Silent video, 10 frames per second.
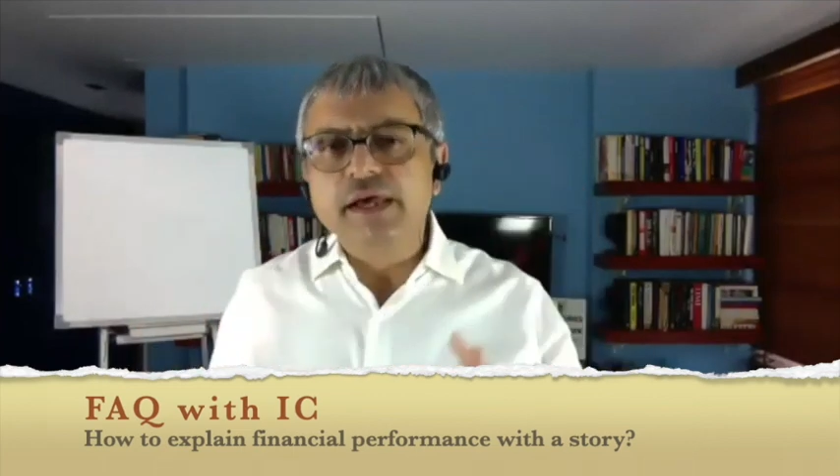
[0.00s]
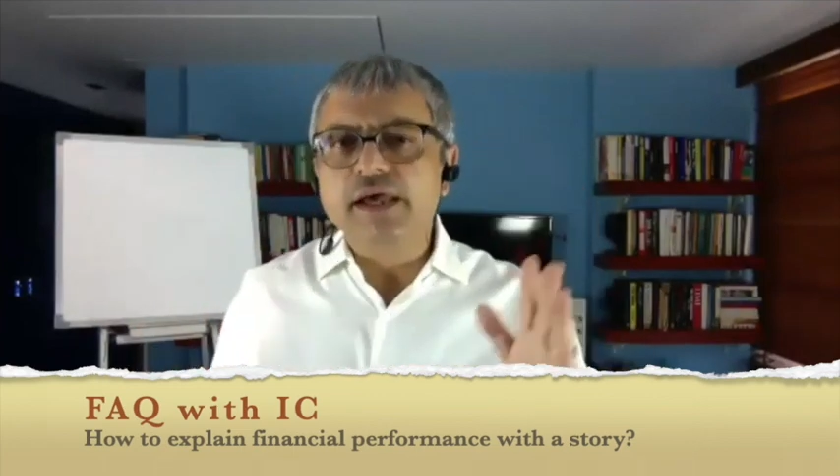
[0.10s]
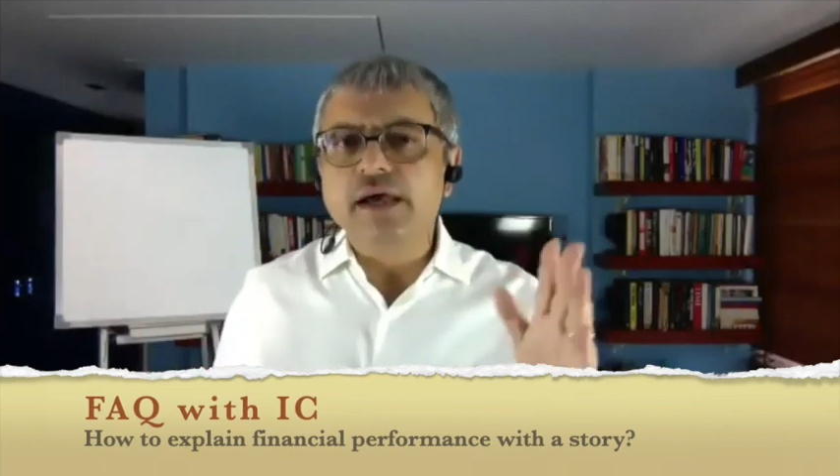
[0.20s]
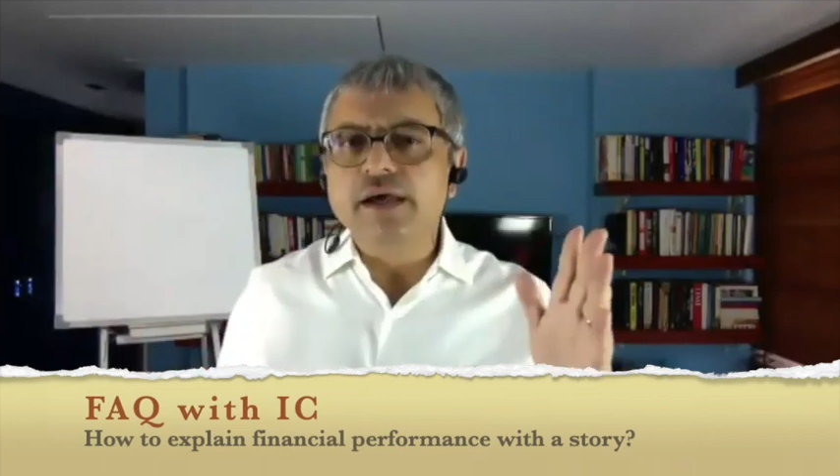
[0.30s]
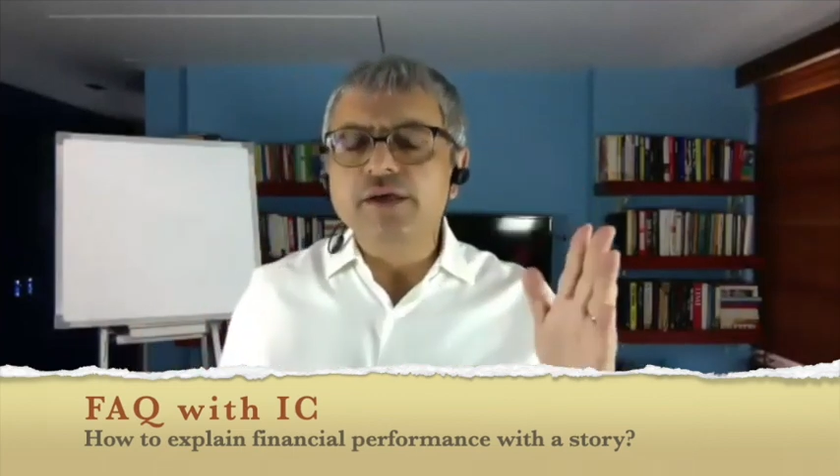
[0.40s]

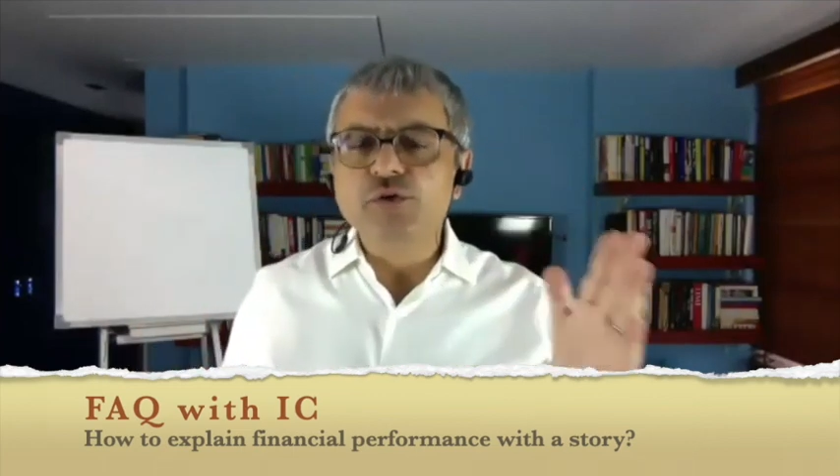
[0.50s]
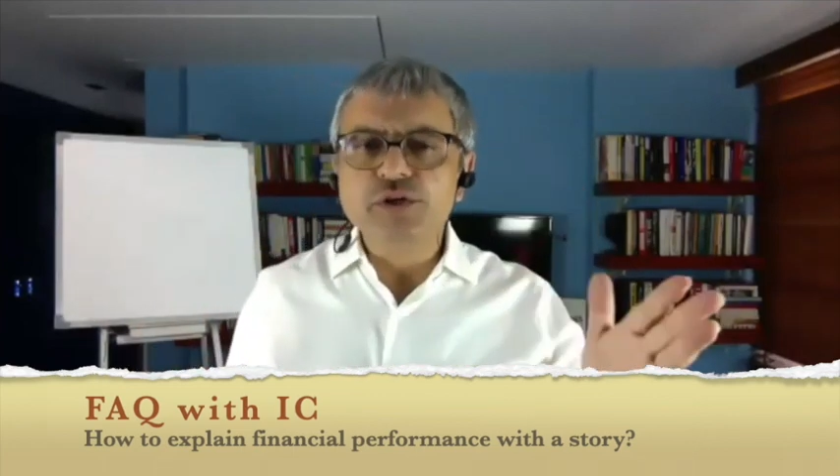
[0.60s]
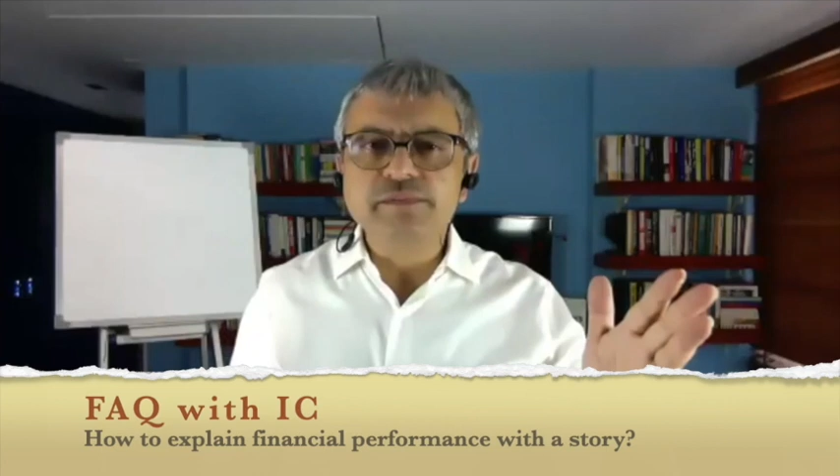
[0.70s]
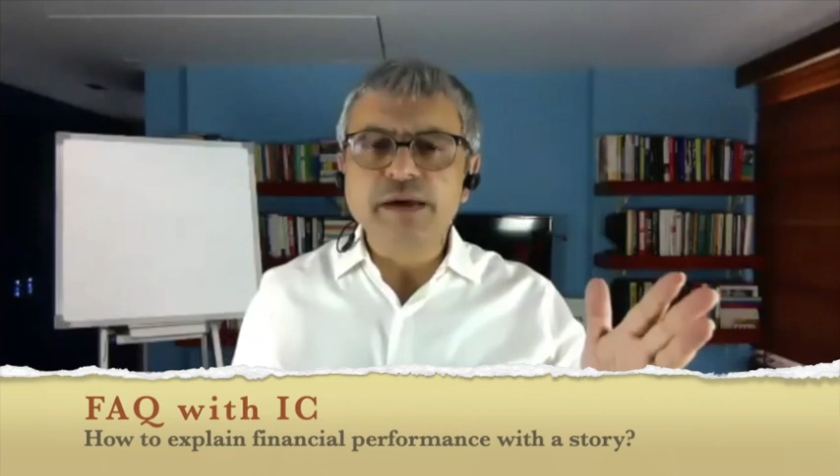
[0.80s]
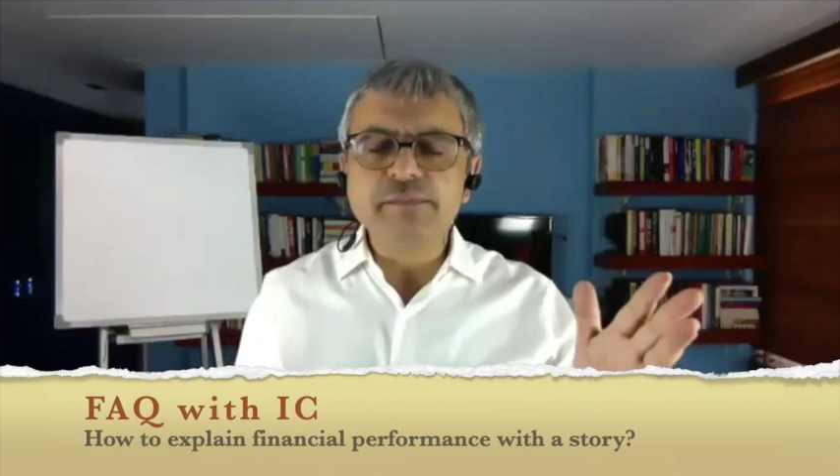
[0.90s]

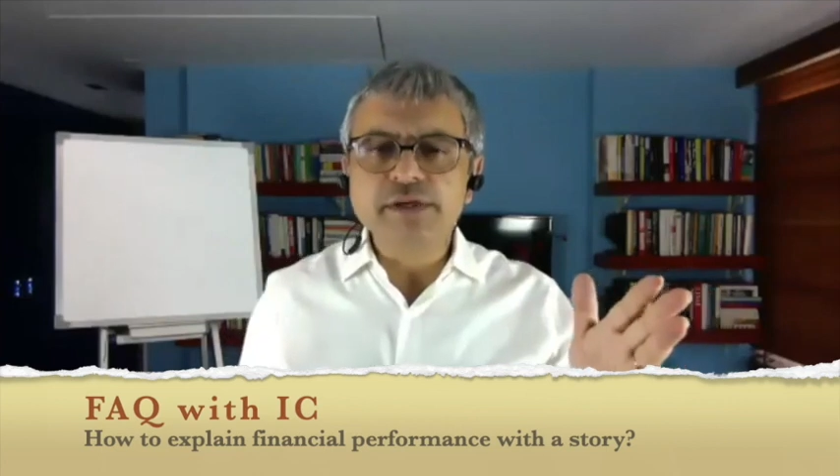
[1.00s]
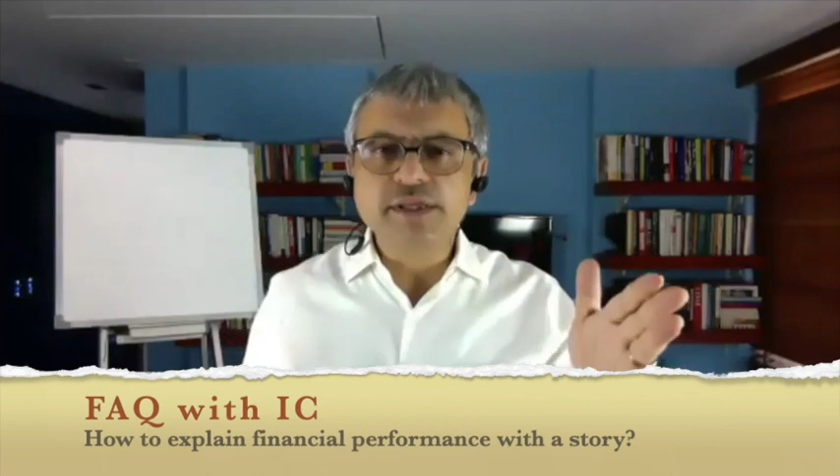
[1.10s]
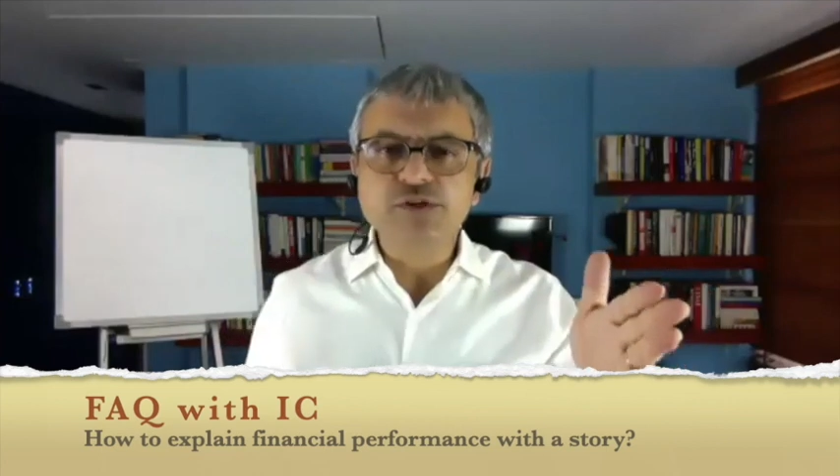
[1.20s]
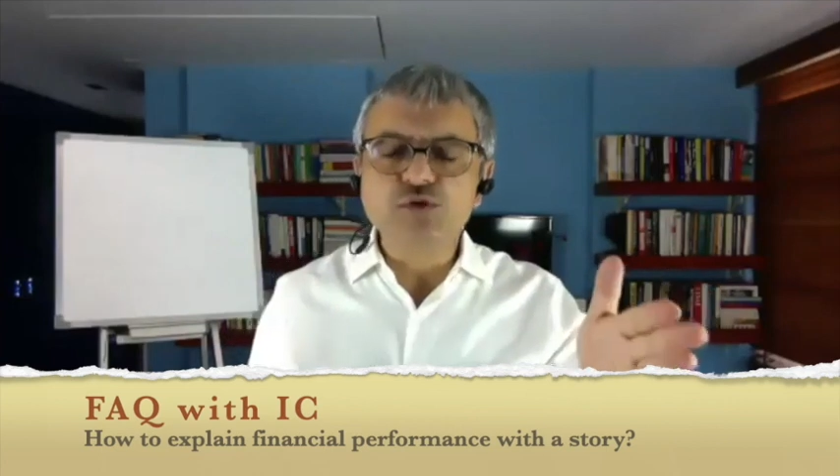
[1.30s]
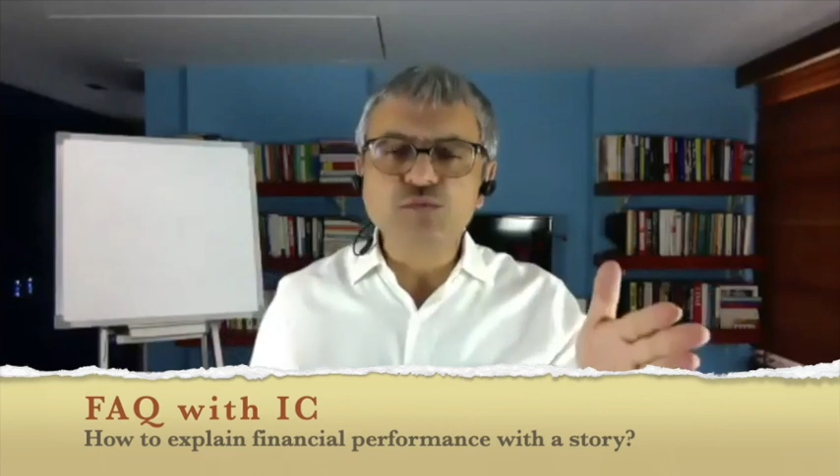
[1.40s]
You'd remember
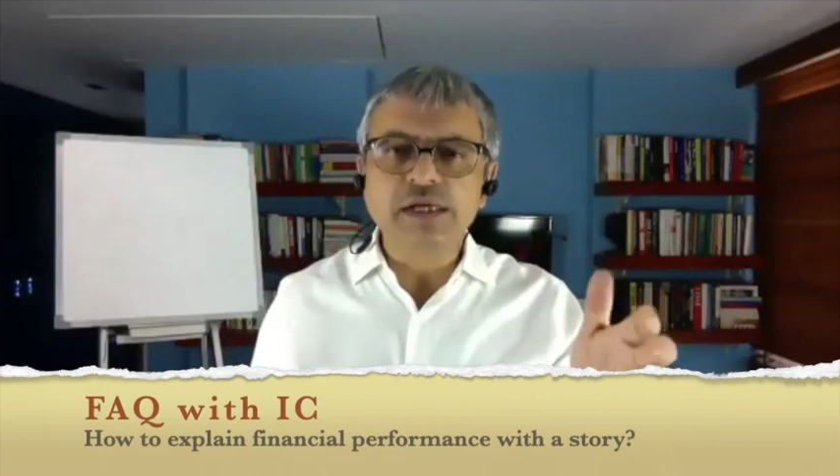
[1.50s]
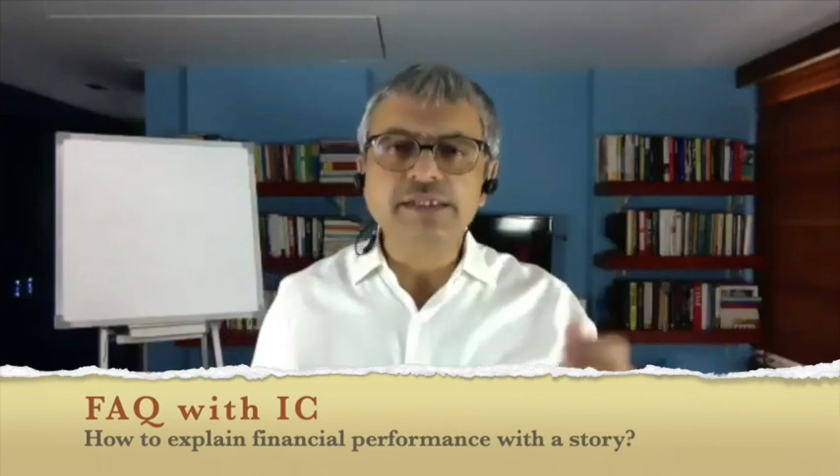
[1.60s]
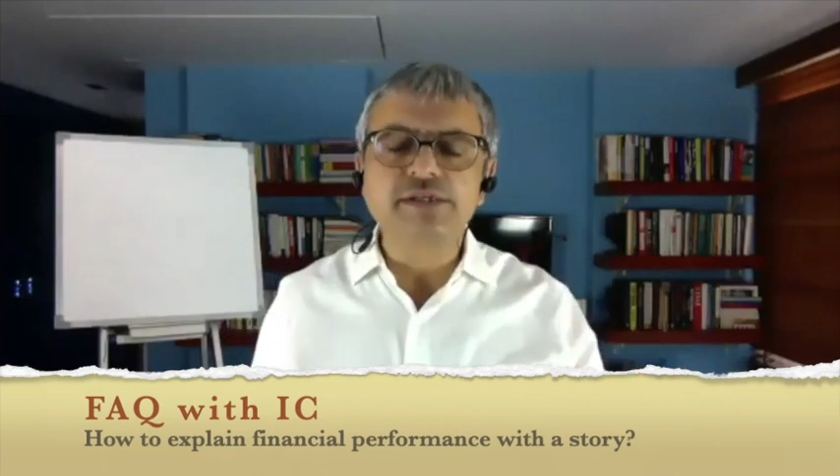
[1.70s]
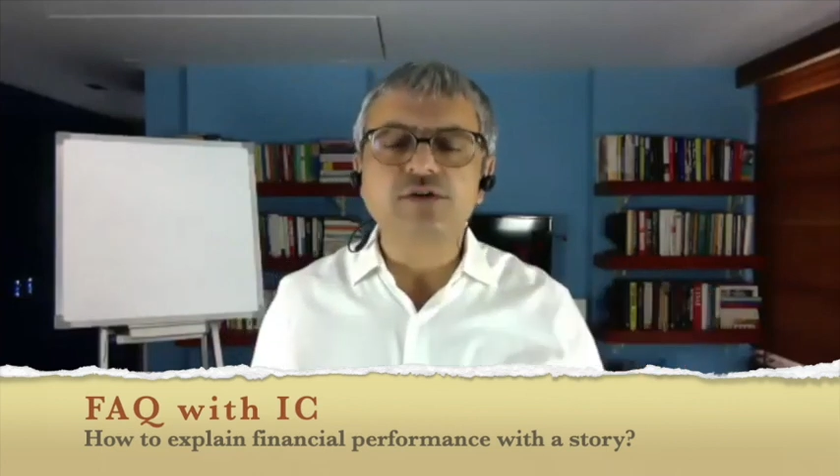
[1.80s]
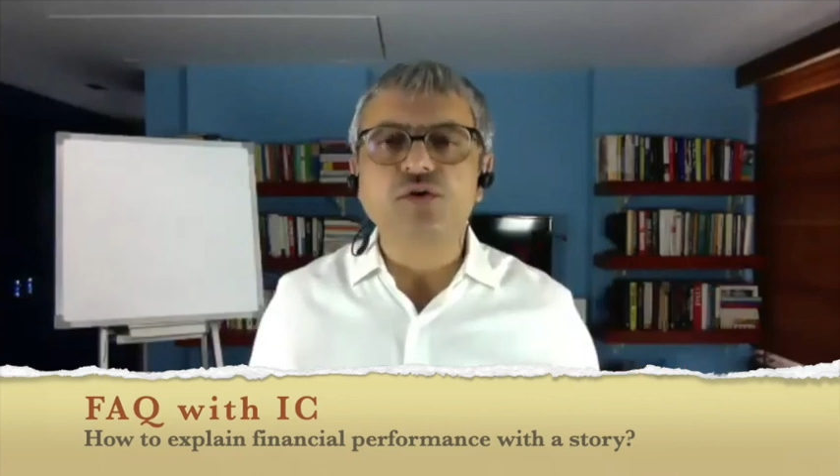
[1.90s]
that 2
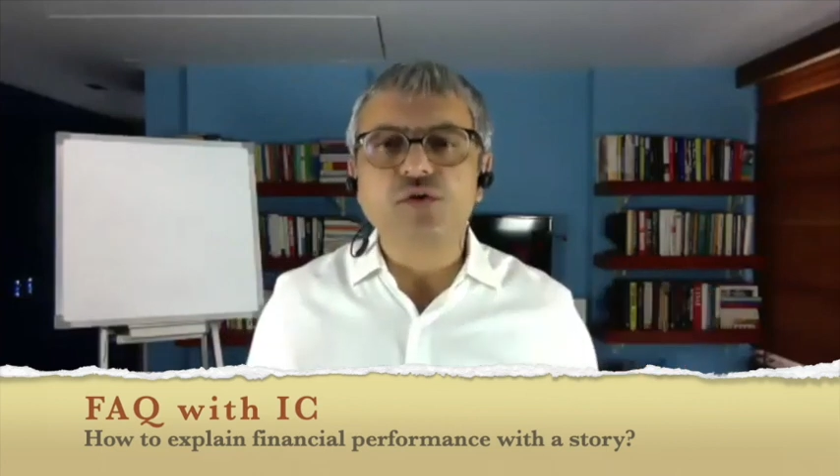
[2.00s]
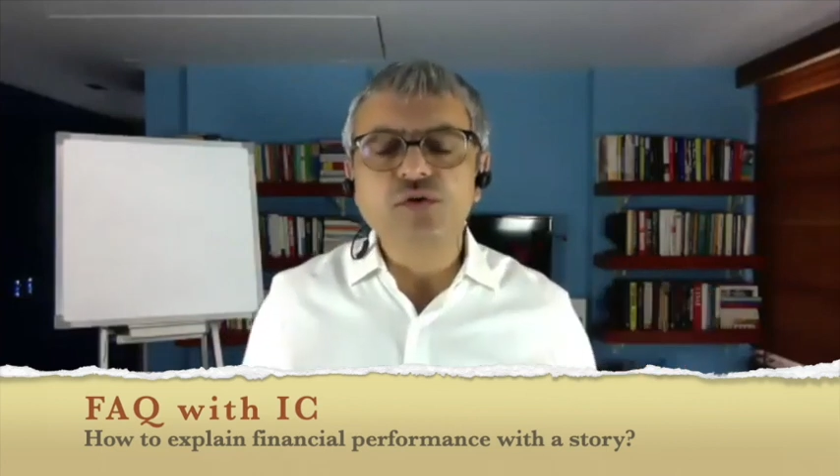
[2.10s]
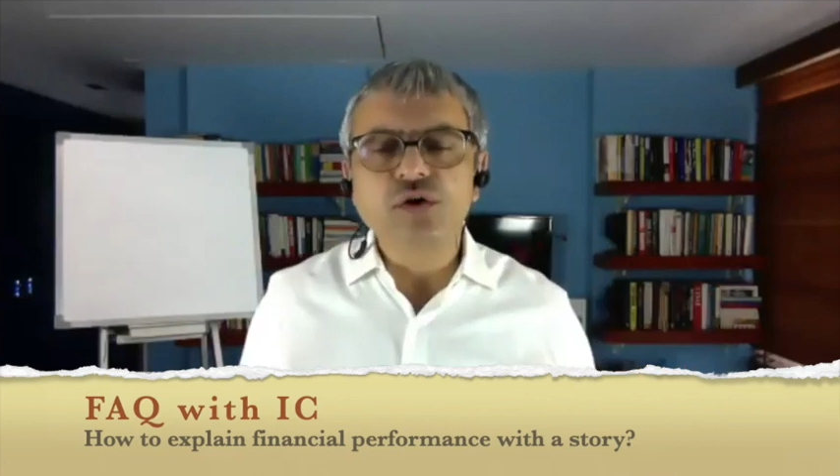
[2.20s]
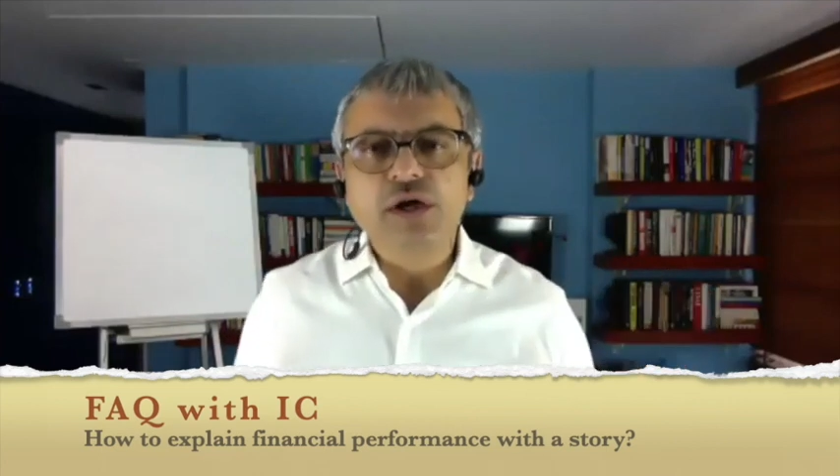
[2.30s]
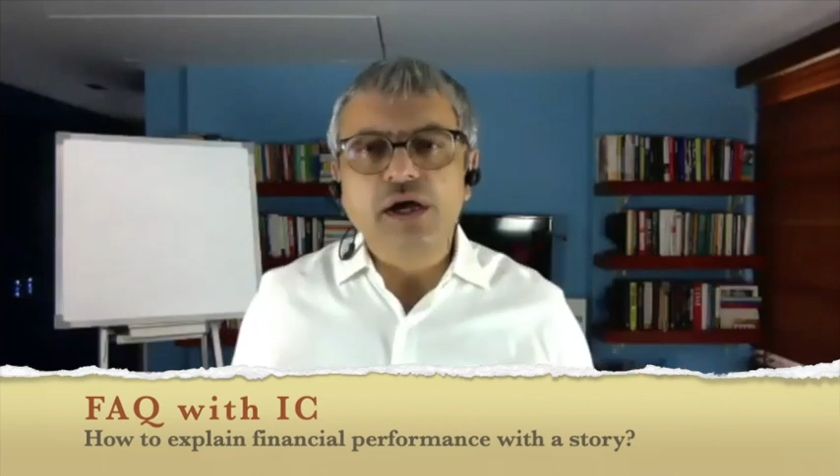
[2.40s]
months ago,